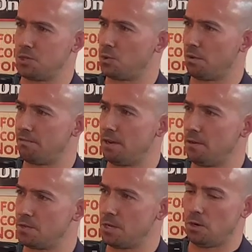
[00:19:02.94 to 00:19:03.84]
square feet or
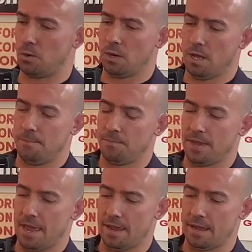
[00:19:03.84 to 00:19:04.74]
so.
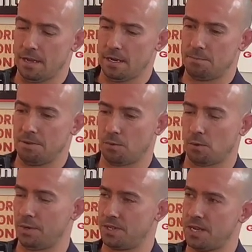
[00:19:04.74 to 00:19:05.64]
And before
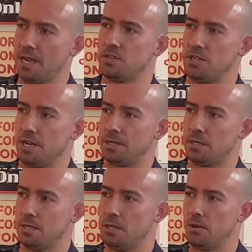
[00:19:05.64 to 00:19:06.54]
we staged it,
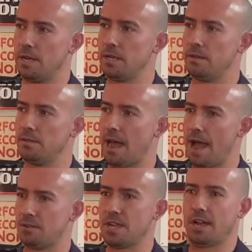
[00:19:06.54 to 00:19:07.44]
the
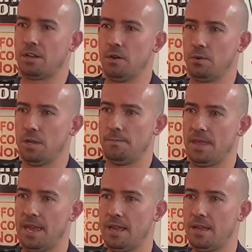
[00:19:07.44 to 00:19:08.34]
house echoed.
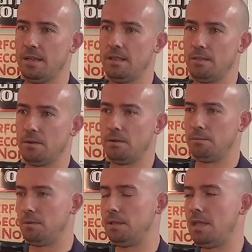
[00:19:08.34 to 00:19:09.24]
And there were
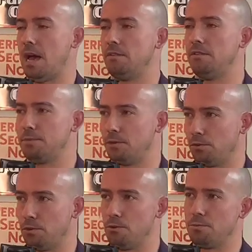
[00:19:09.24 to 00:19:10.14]
a lot of empty
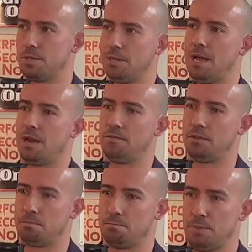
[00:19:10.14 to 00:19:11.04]
rooms and a lot of
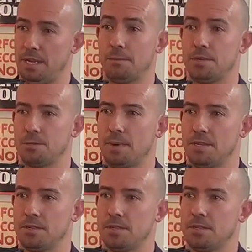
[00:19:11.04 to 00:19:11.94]
just big empty
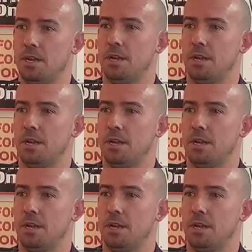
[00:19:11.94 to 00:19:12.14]
spaces.